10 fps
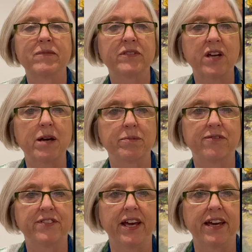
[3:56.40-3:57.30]
type
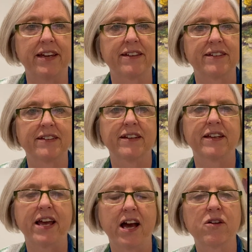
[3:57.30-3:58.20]
of day and
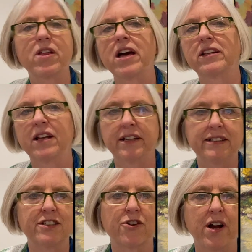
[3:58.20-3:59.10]
how that light
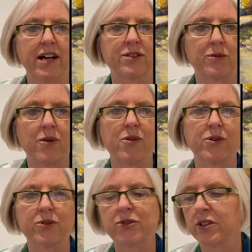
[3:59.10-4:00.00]
interacts with all
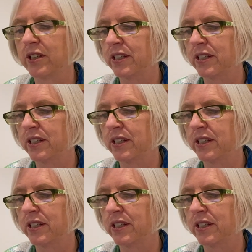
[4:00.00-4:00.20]
those